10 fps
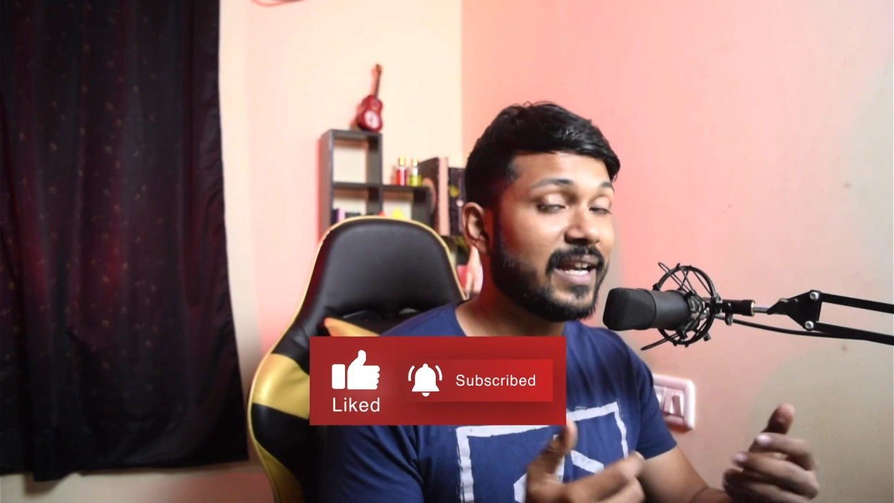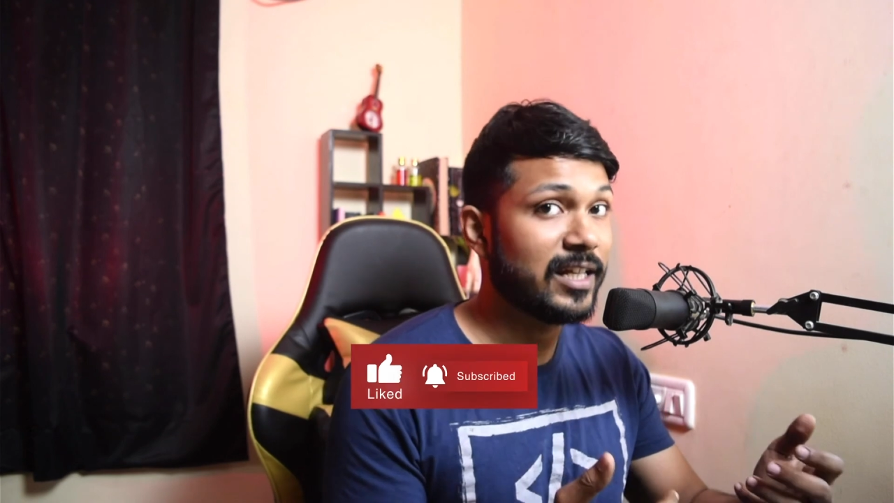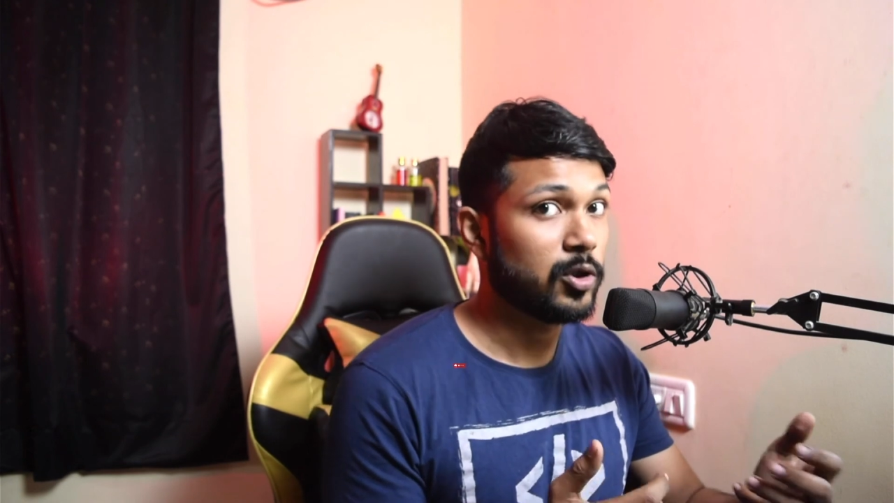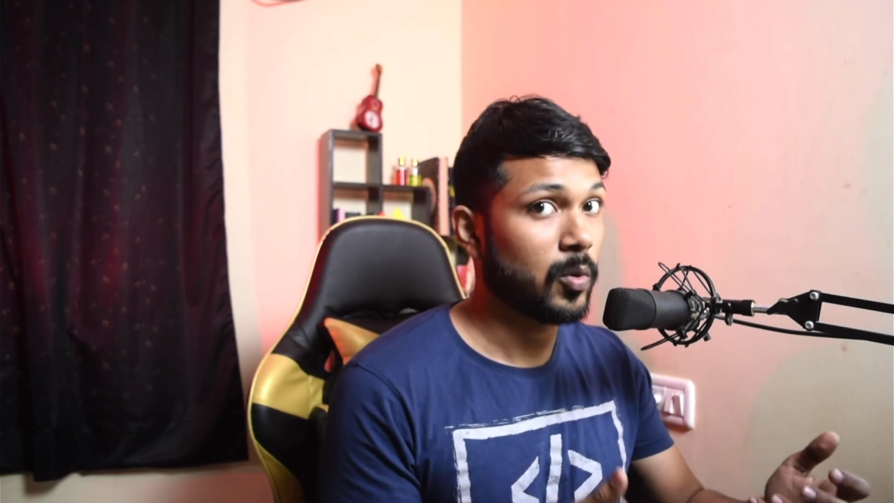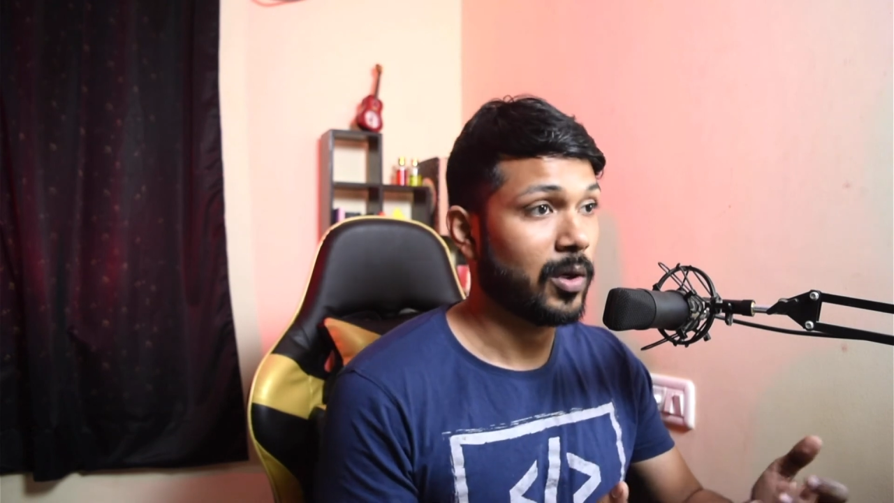
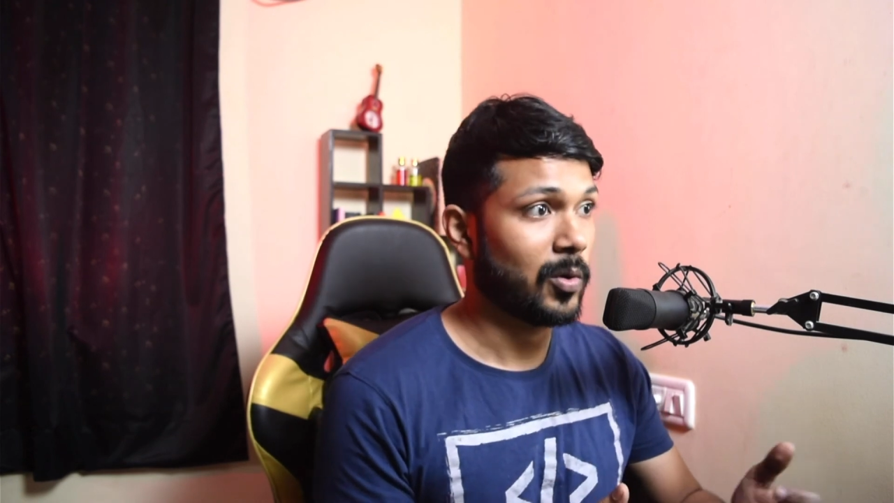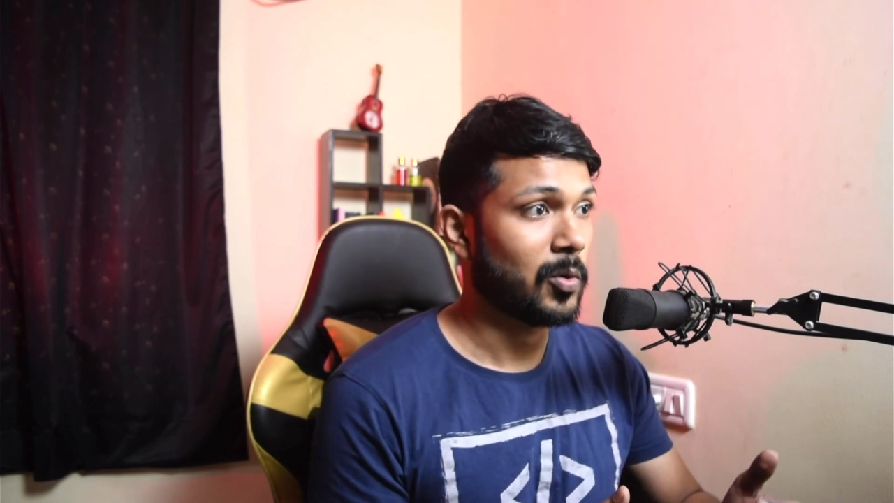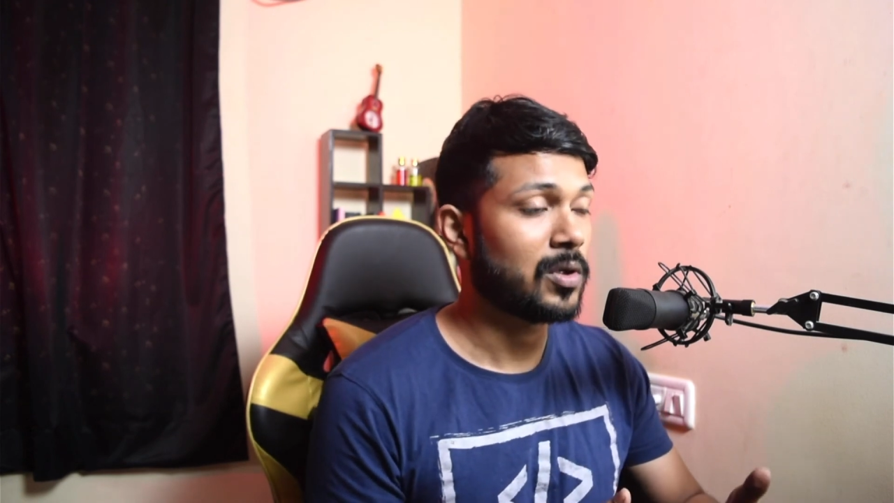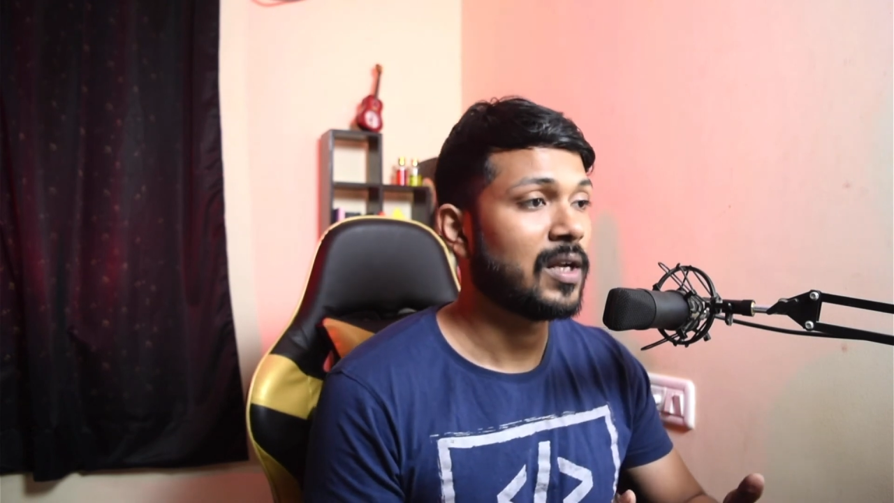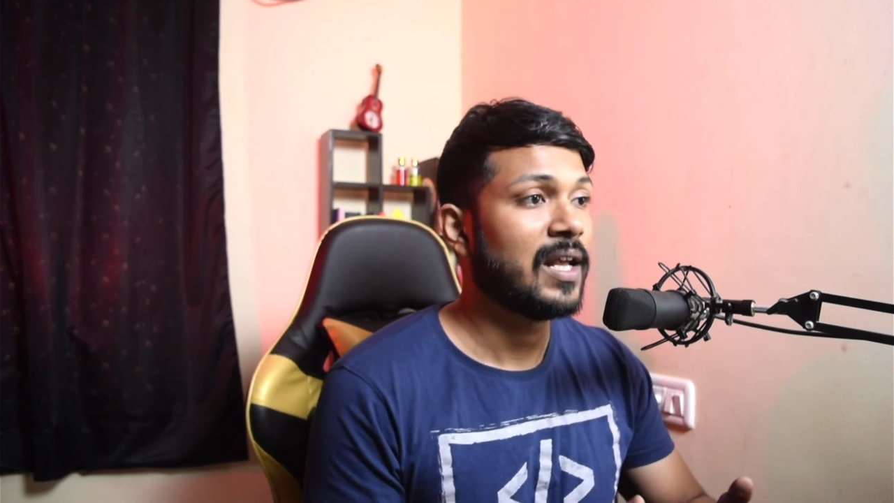QR code.
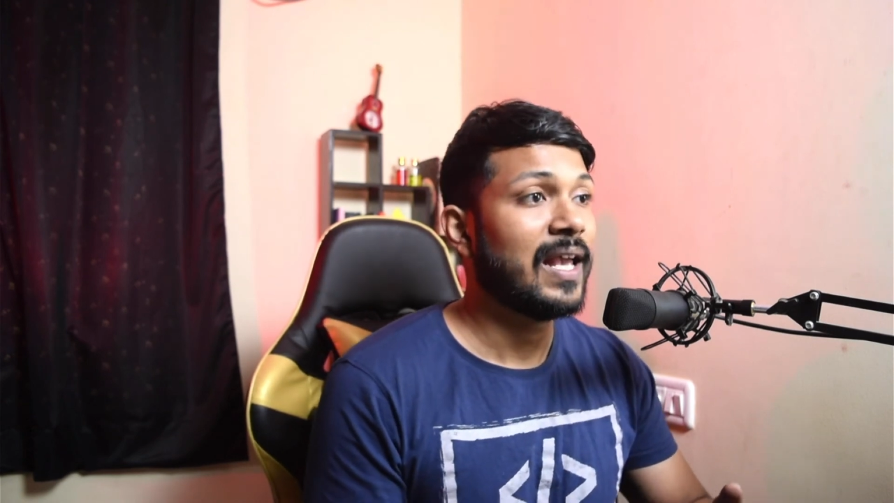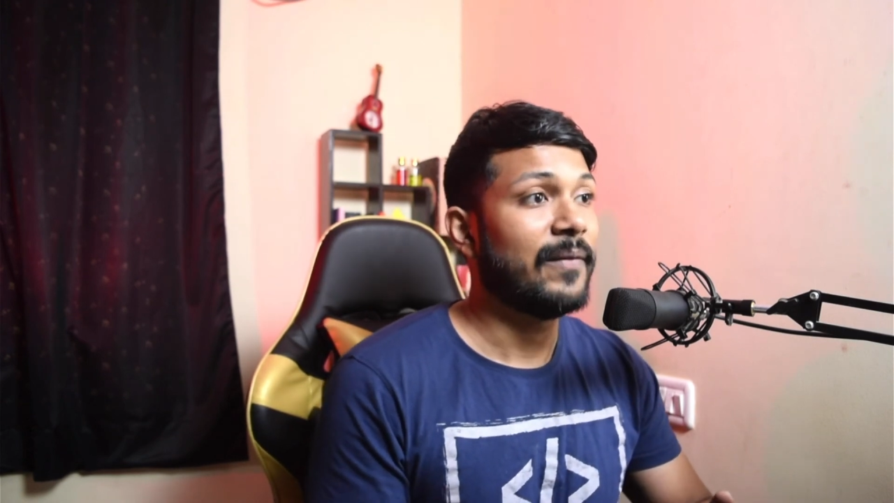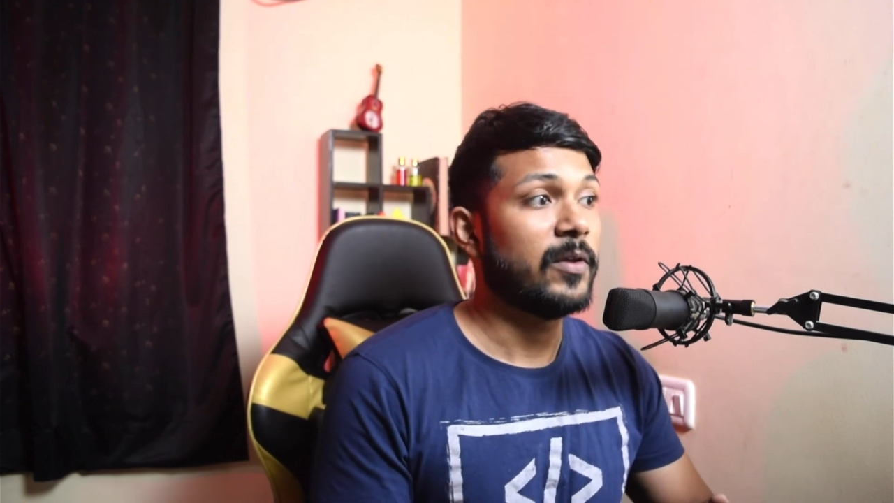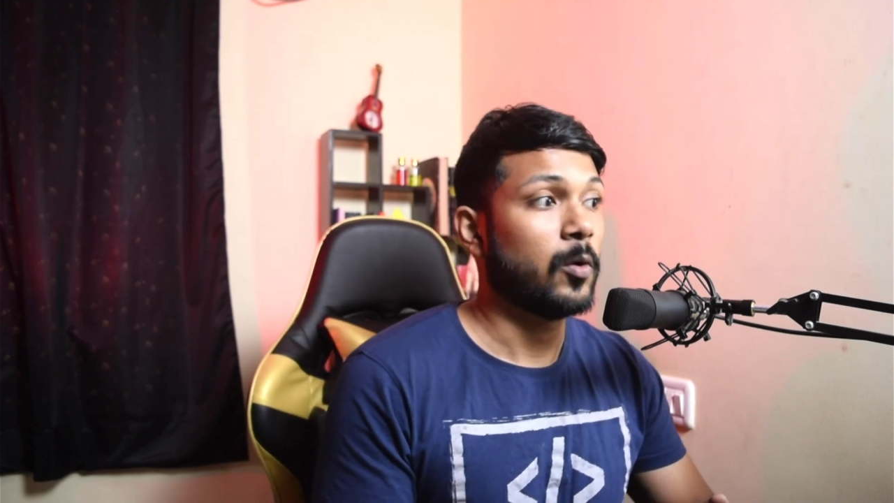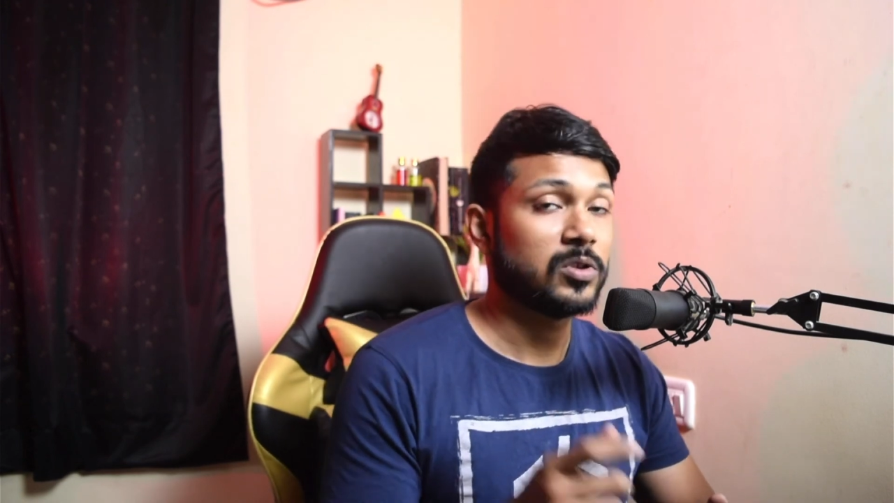And they
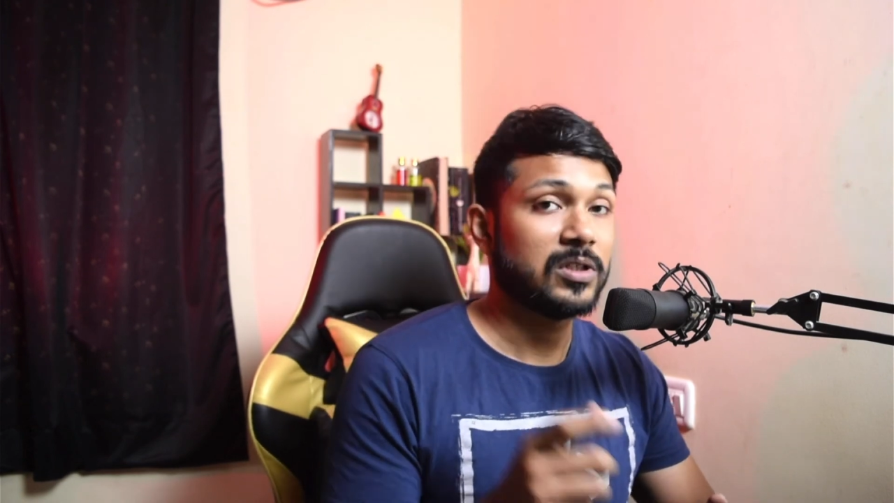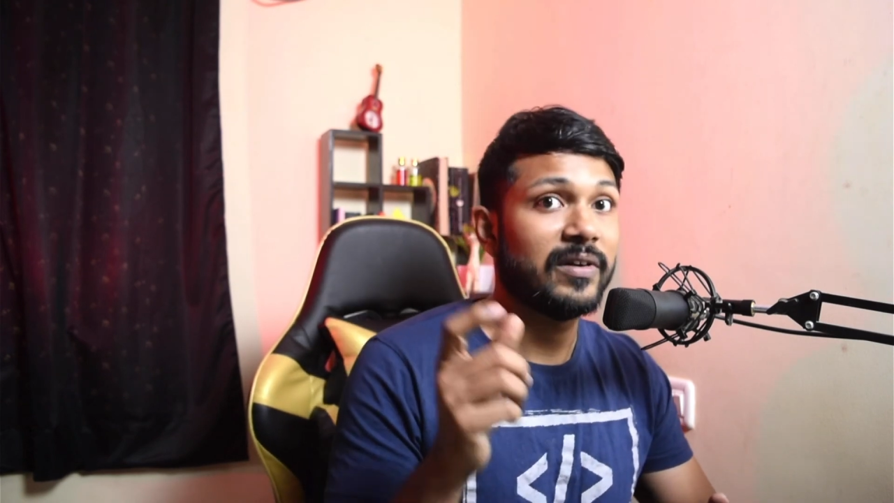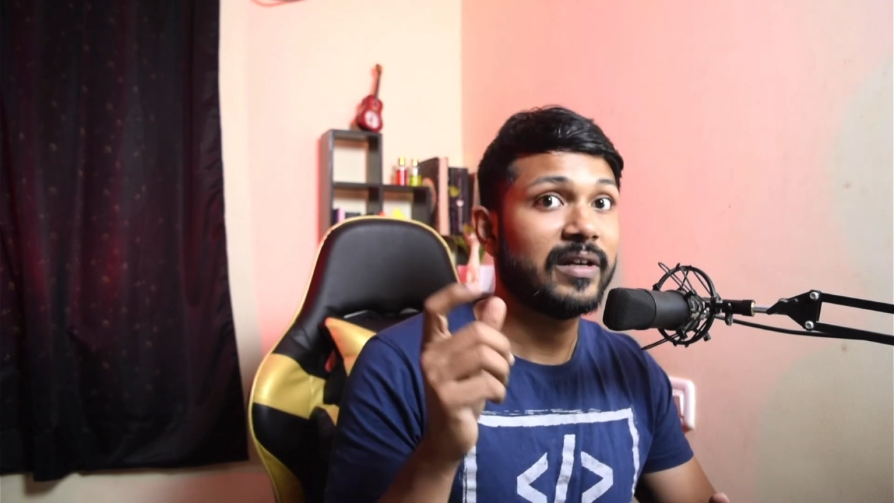also even